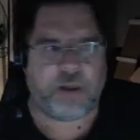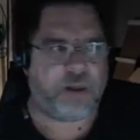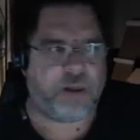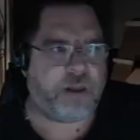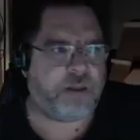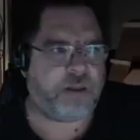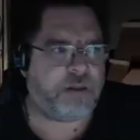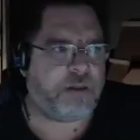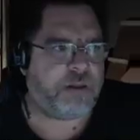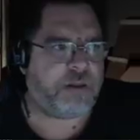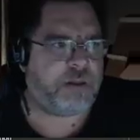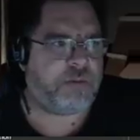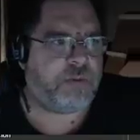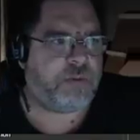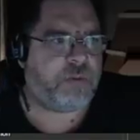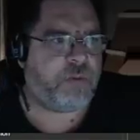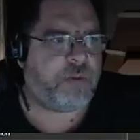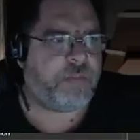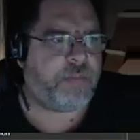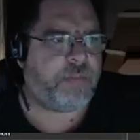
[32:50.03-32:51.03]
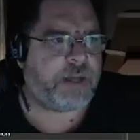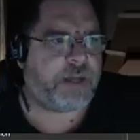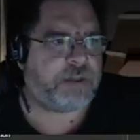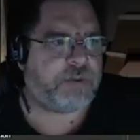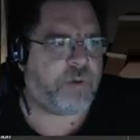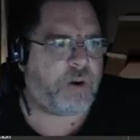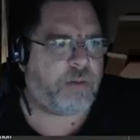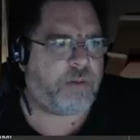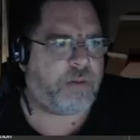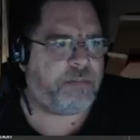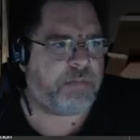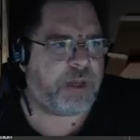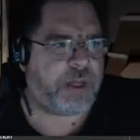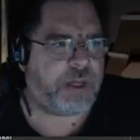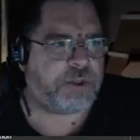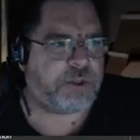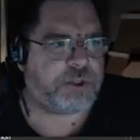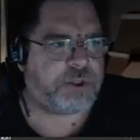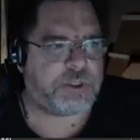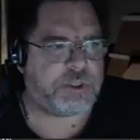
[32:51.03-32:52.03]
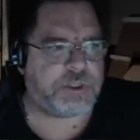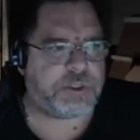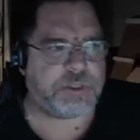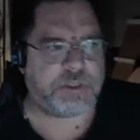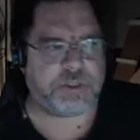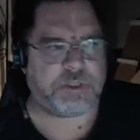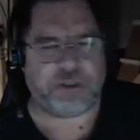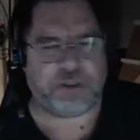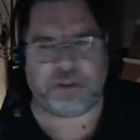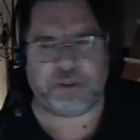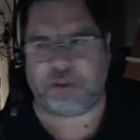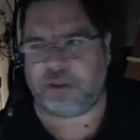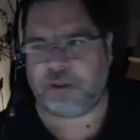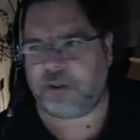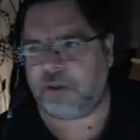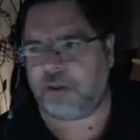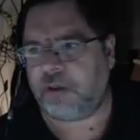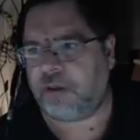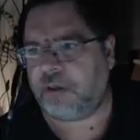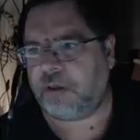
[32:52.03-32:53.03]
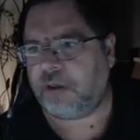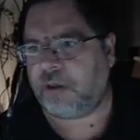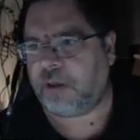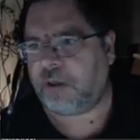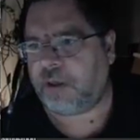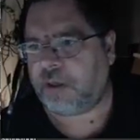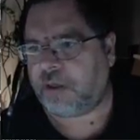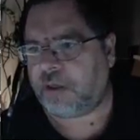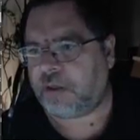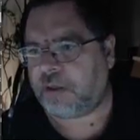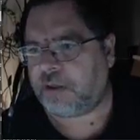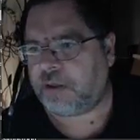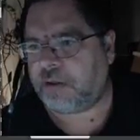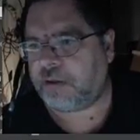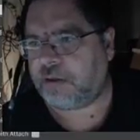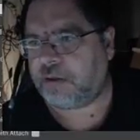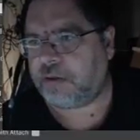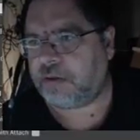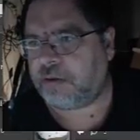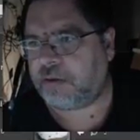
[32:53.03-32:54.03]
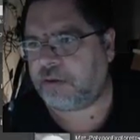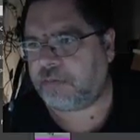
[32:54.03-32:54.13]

And then we went back to our mesh and